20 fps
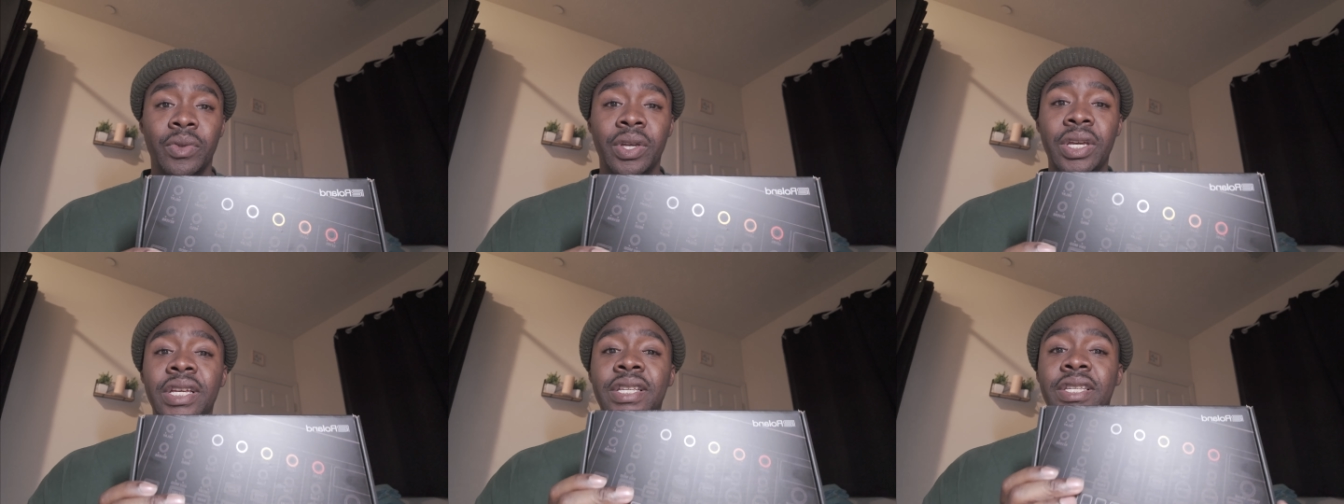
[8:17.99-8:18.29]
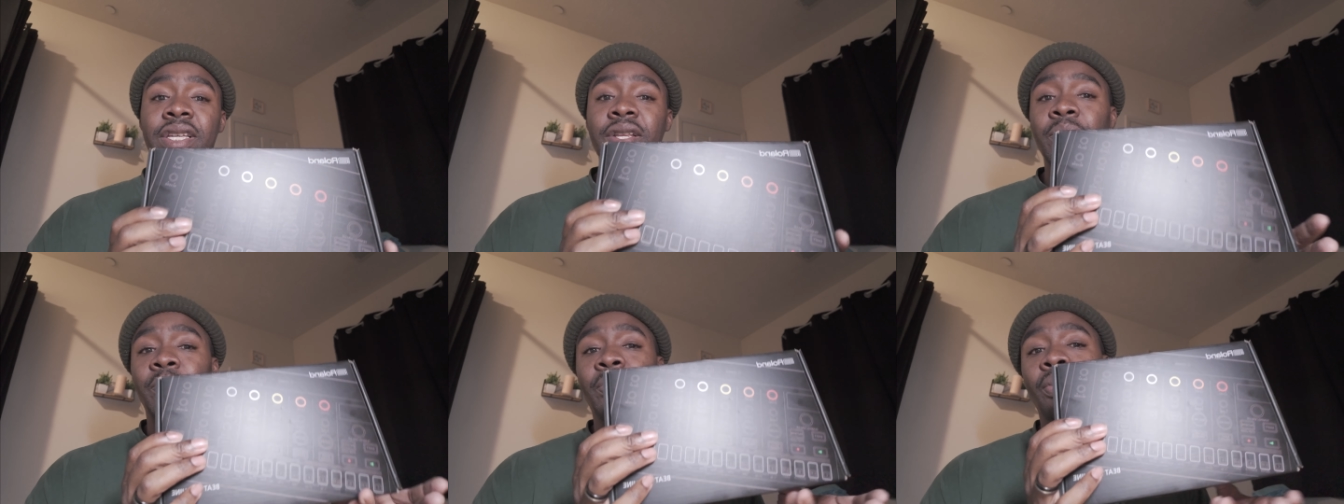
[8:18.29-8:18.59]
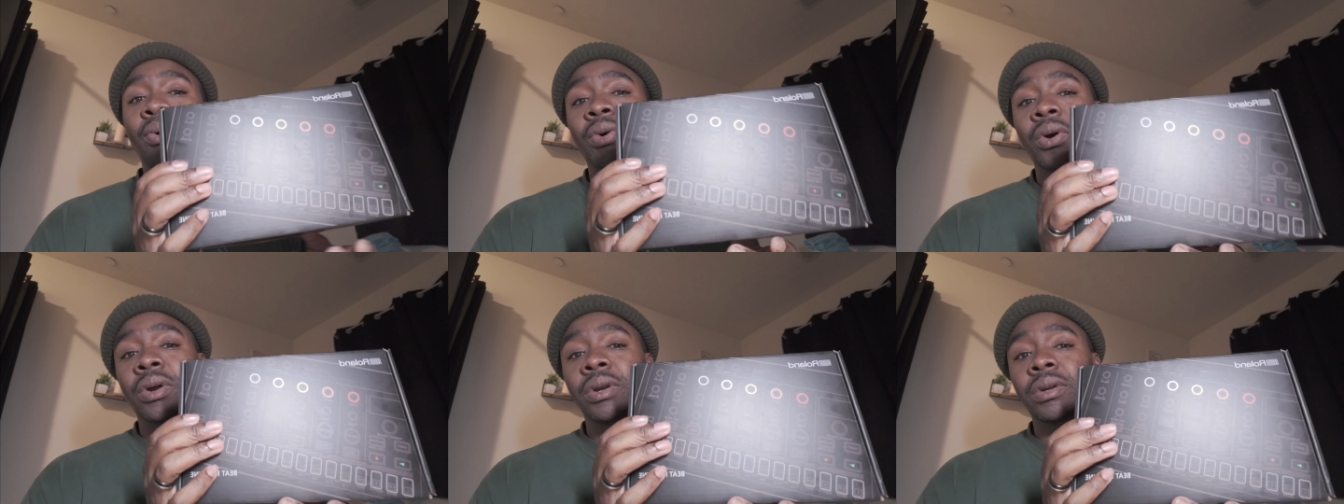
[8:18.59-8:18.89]
easy to
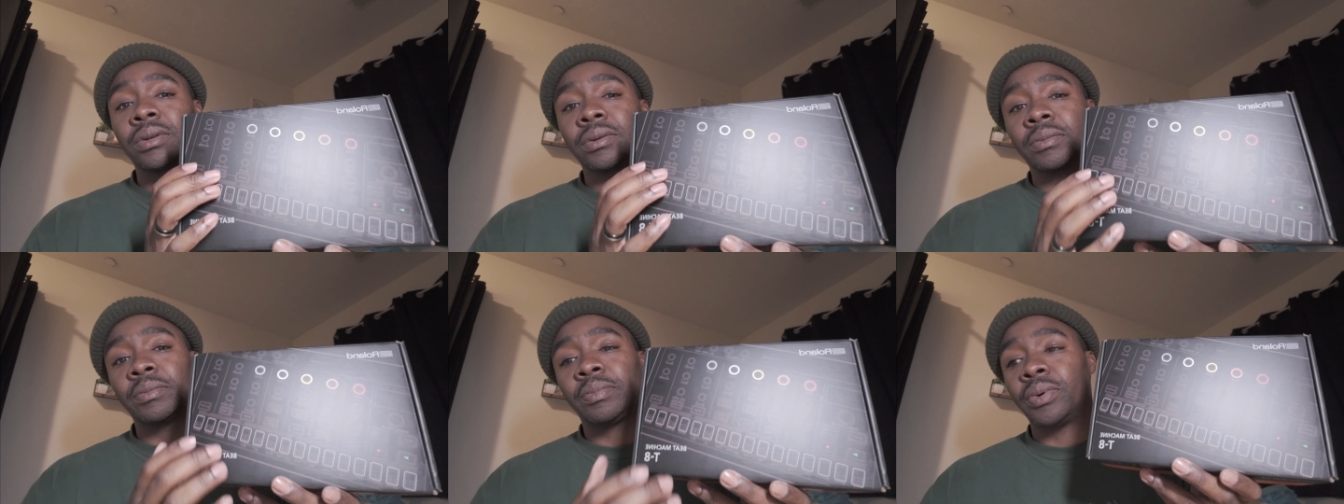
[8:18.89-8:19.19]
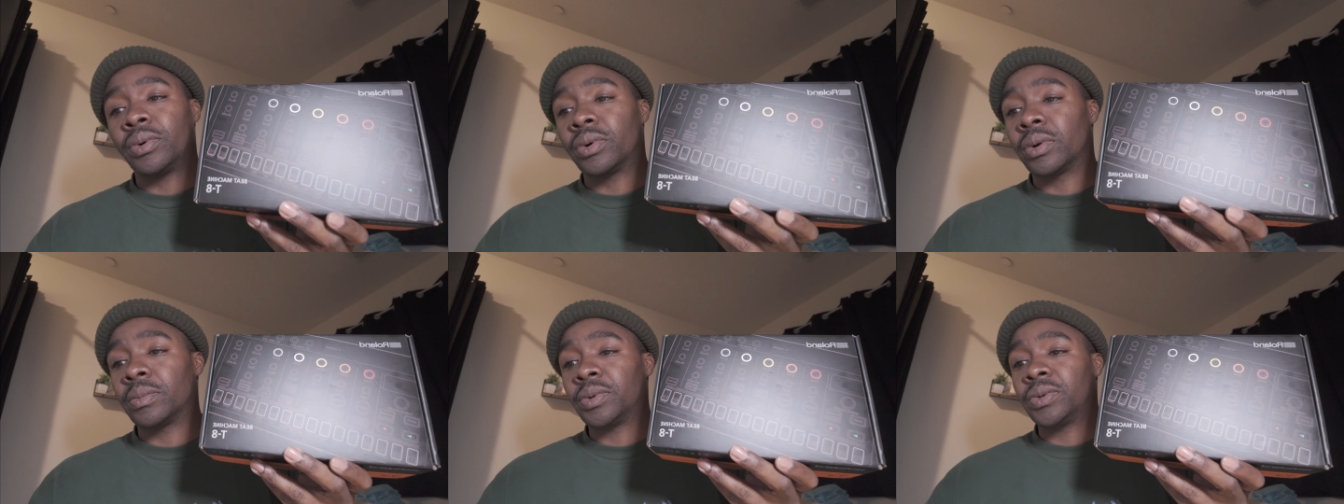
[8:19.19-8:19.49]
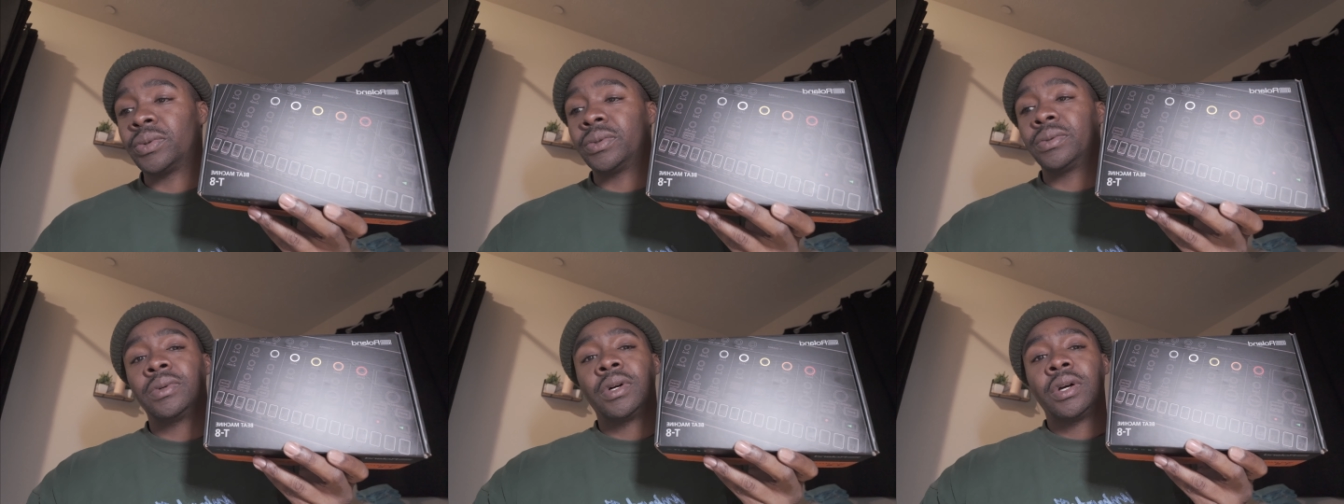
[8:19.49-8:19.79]

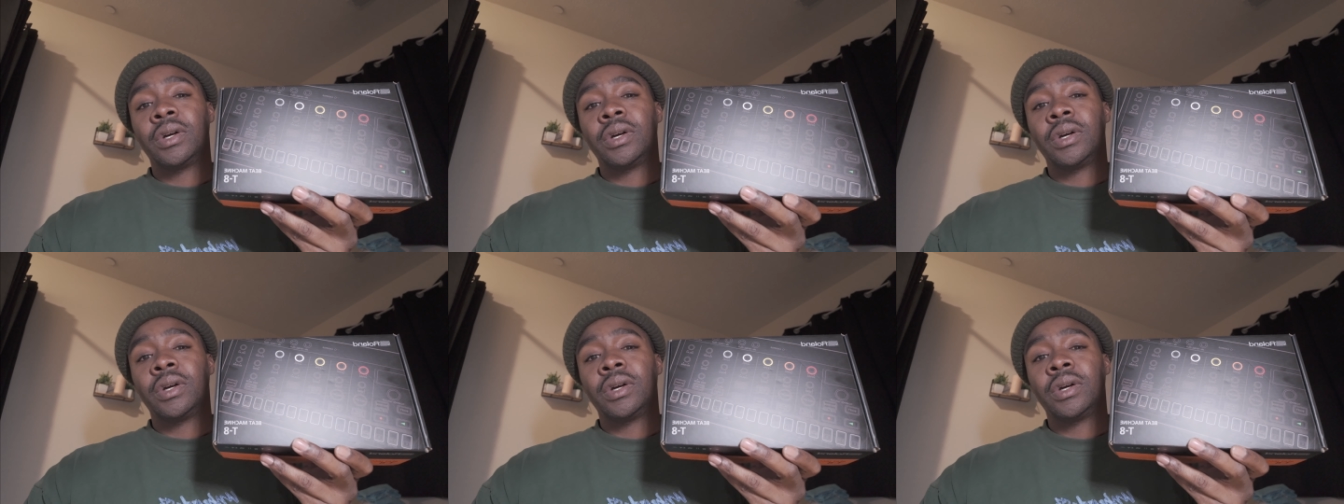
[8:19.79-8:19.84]
portable.